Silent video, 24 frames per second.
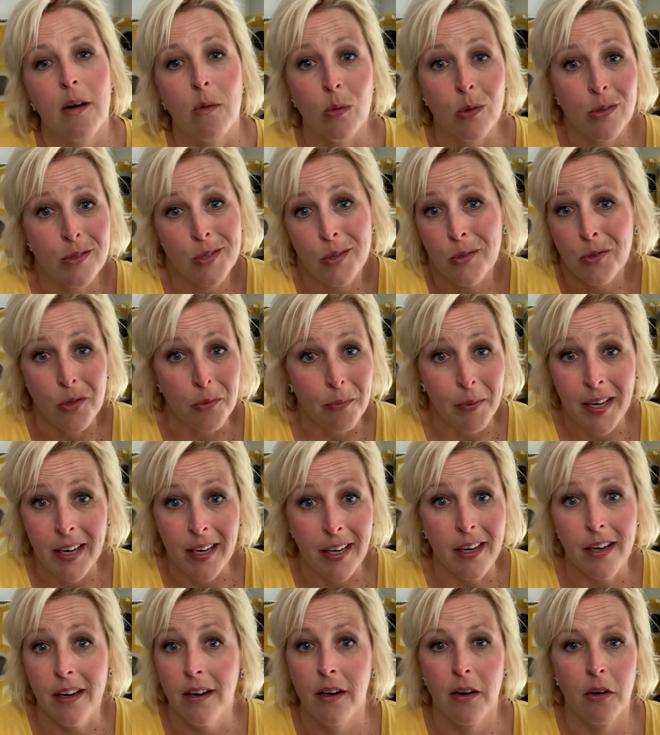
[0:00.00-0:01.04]
or social
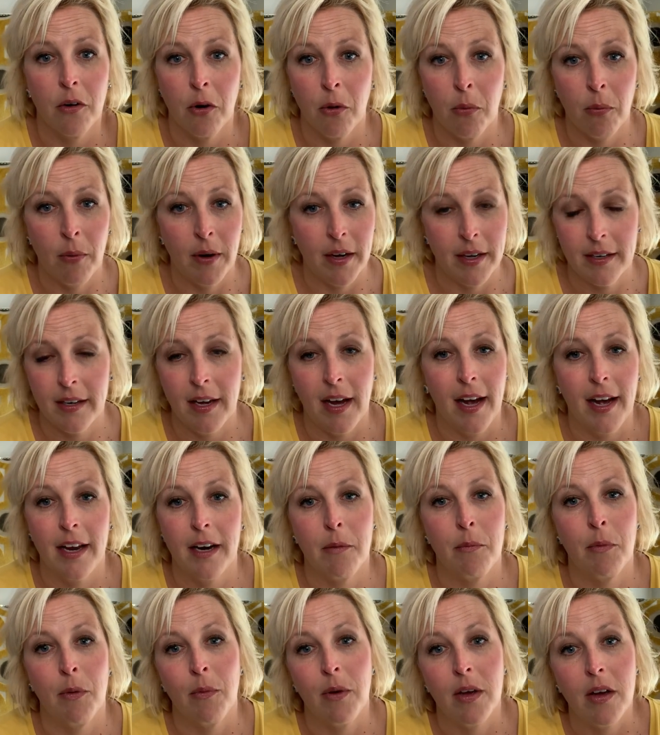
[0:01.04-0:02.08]
media or
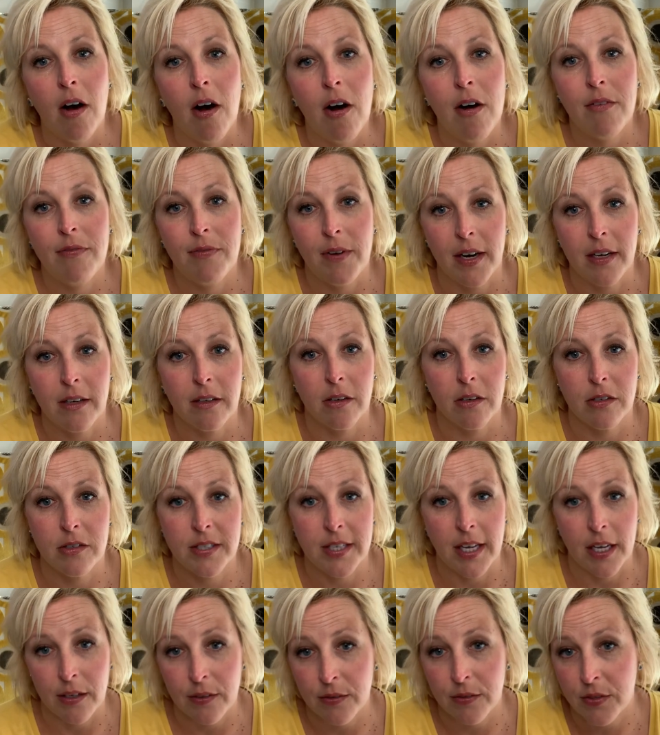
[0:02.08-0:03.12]
whatnot. We all find
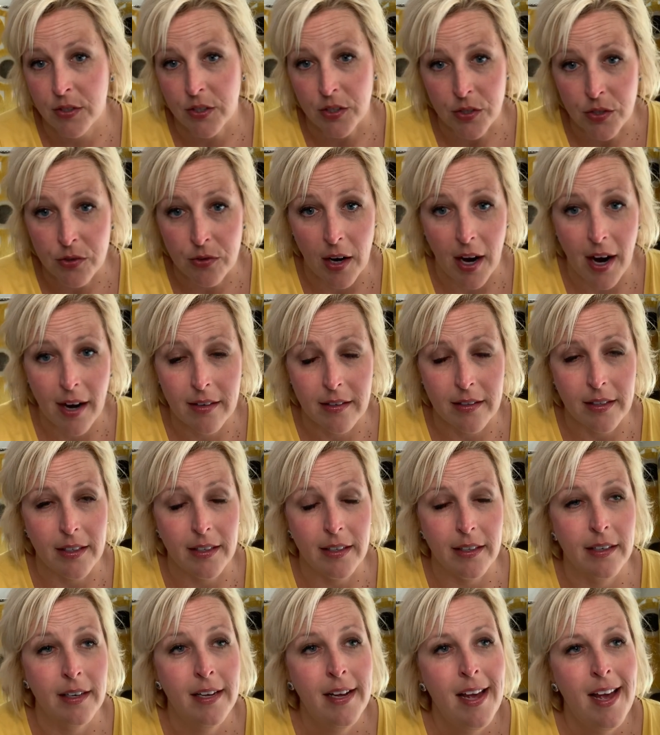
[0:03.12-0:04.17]
ourselves
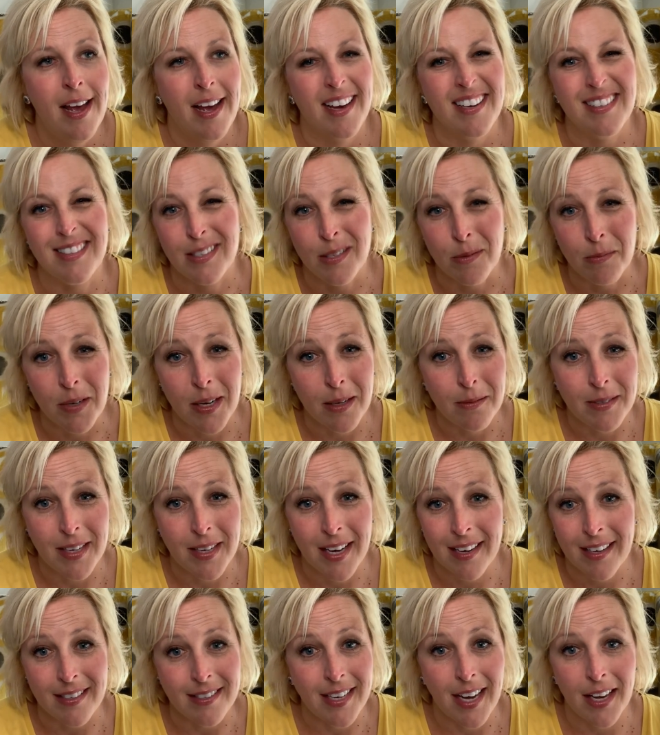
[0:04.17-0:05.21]
distracted, and sometimes
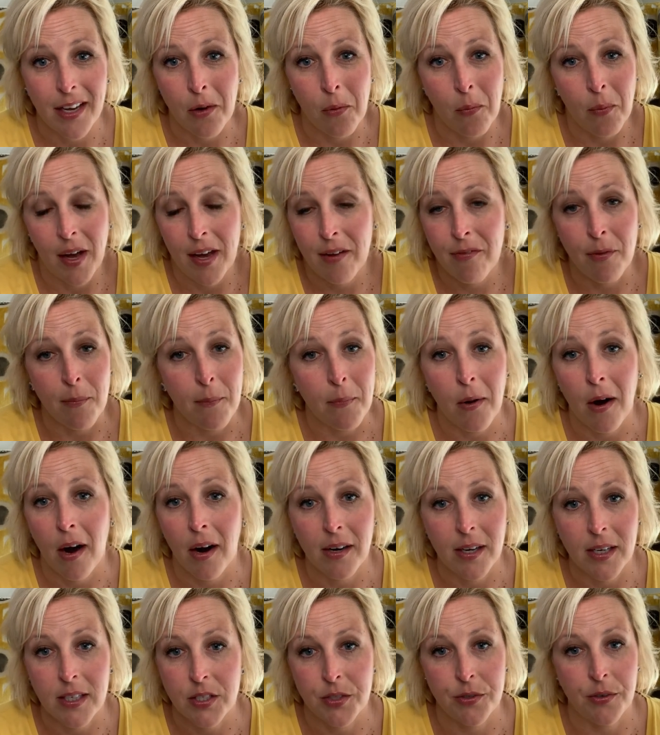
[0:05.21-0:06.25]
that can take away from
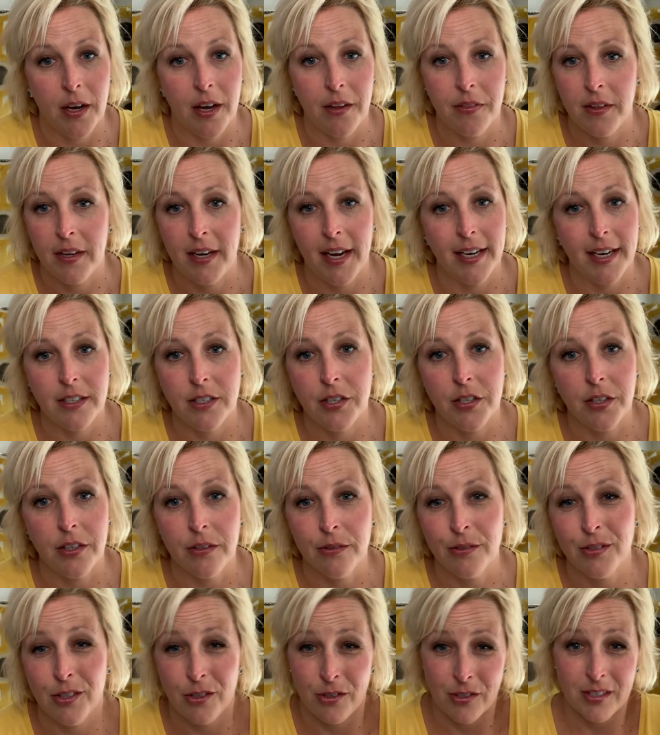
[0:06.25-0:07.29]
progress throughout the day
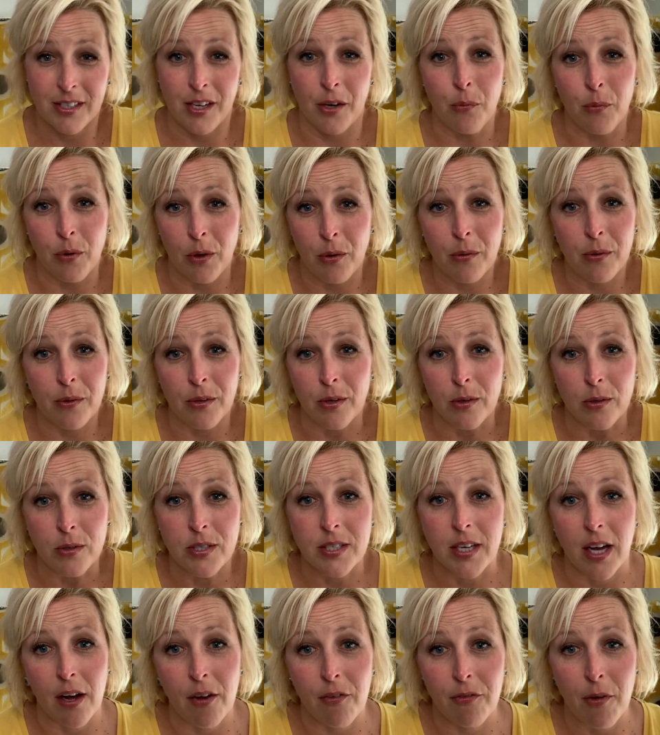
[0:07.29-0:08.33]
too. So just get real with
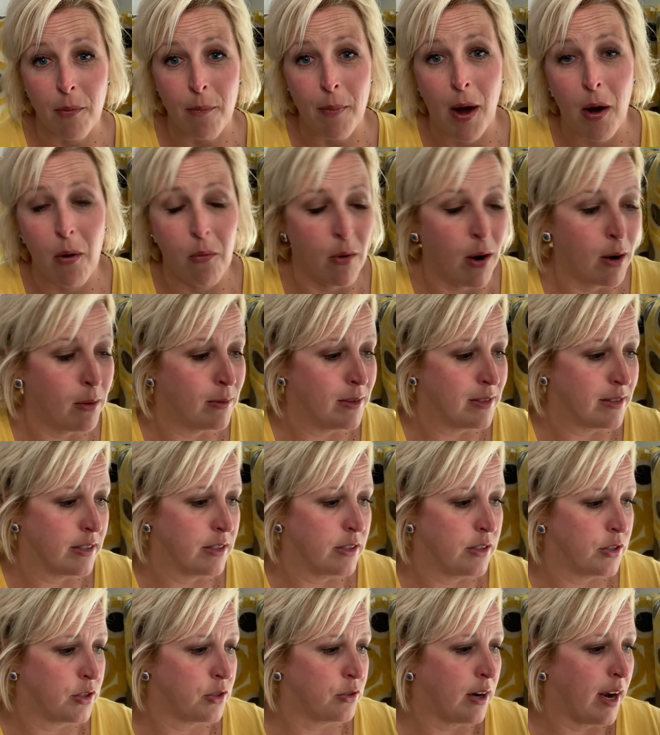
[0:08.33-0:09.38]
yourself about what was a
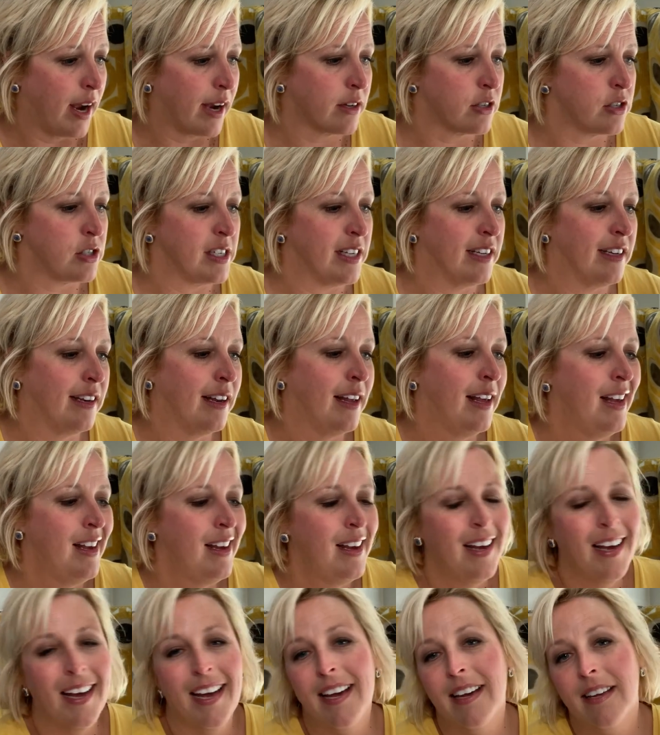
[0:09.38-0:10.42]
distraction.
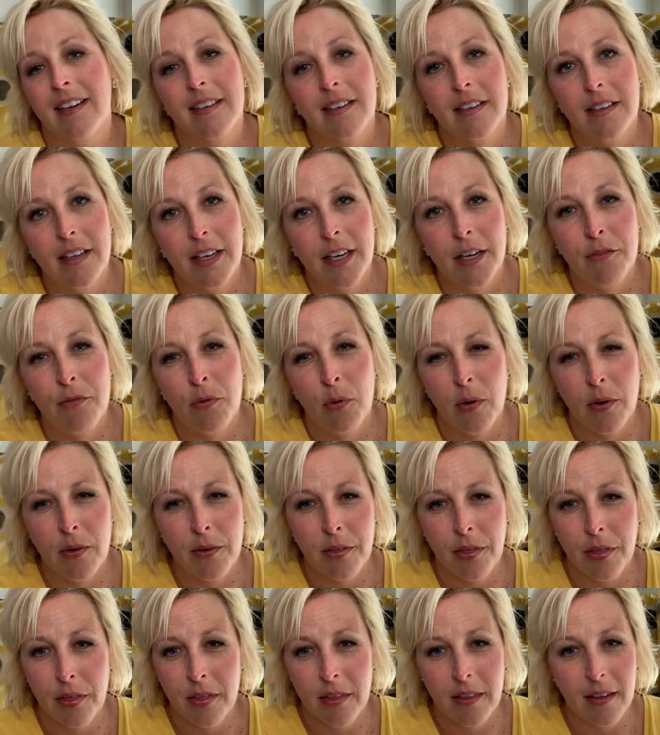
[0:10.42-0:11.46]
And
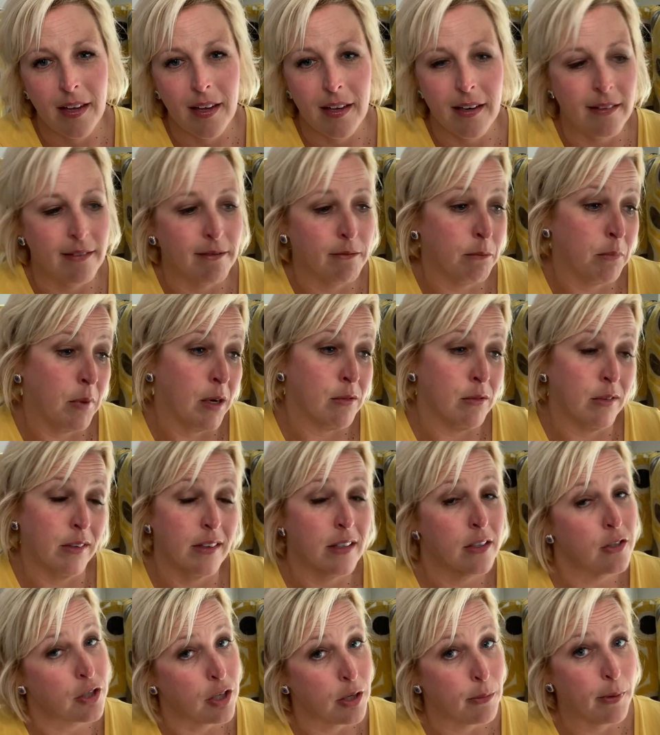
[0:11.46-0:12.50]
fourth, and probably
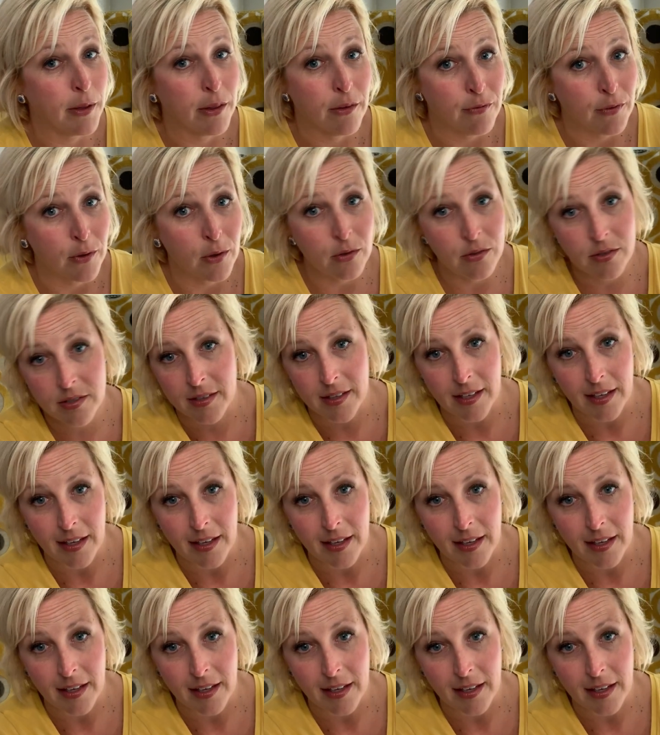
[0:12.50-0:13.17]
this should have been the first